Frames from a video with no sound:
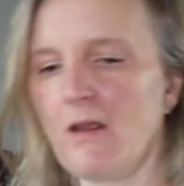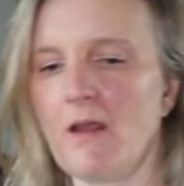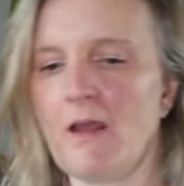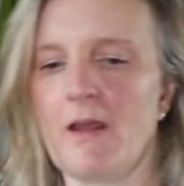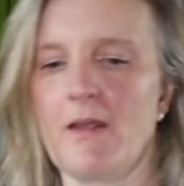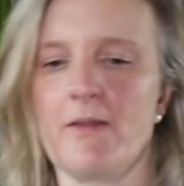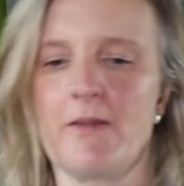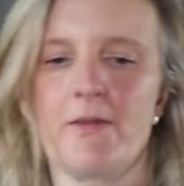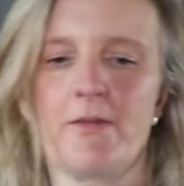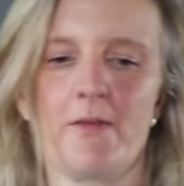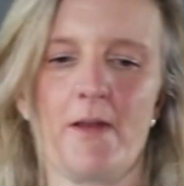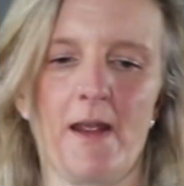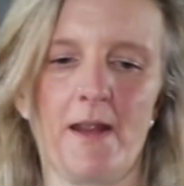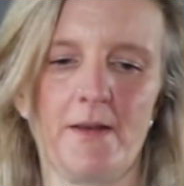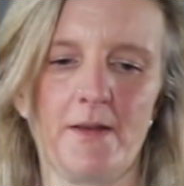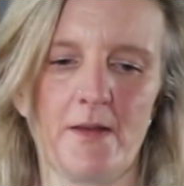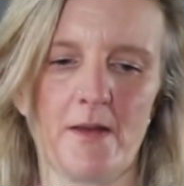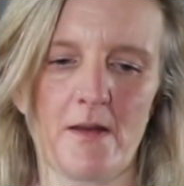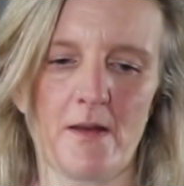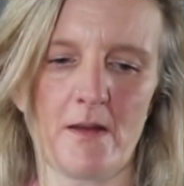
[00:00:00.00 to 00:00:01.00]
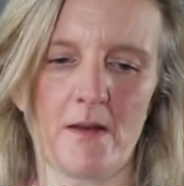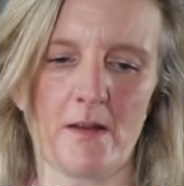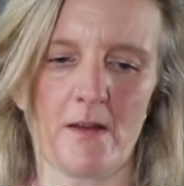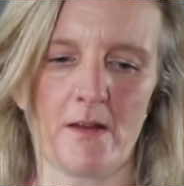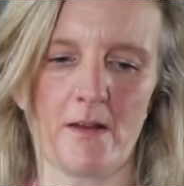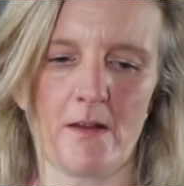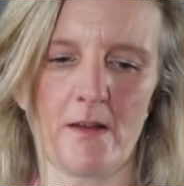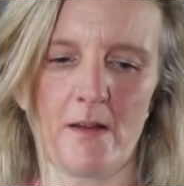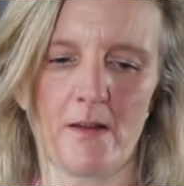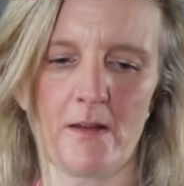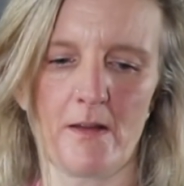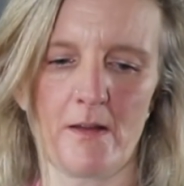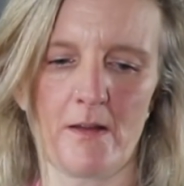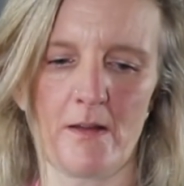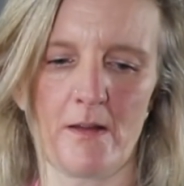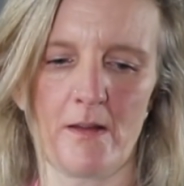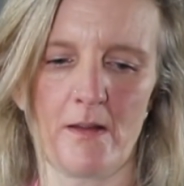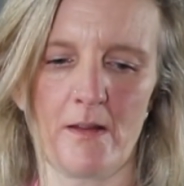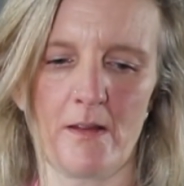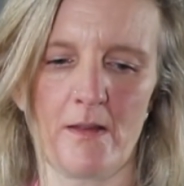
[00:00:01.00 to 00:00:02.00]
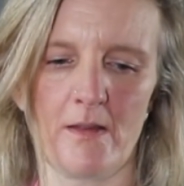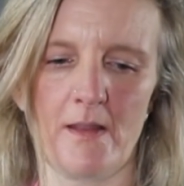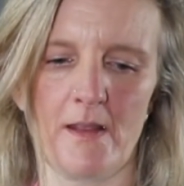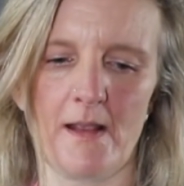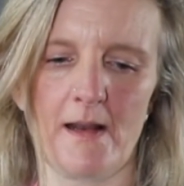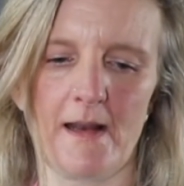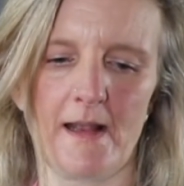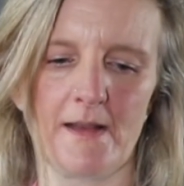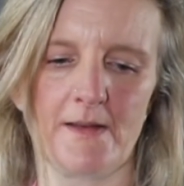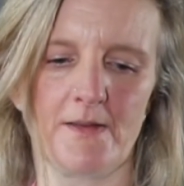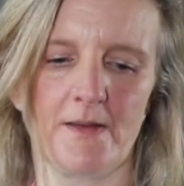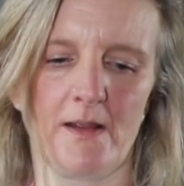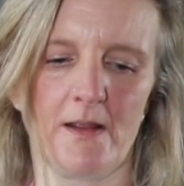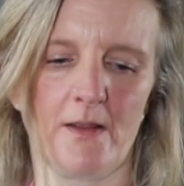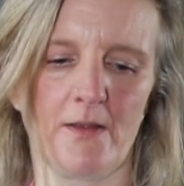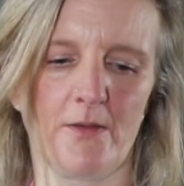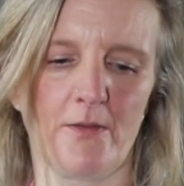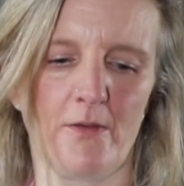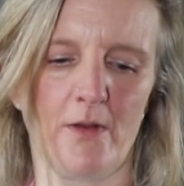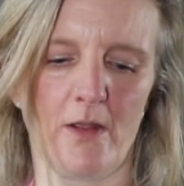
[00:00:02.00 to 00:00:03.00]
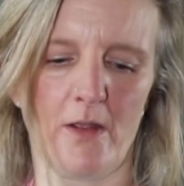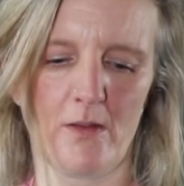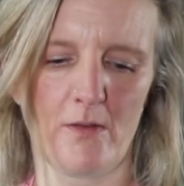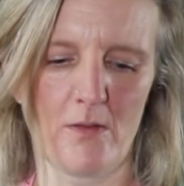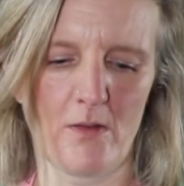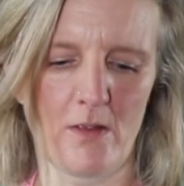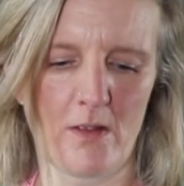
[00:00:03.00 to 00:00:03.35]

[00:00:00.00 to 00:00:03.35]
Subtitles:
and thread the elastic through.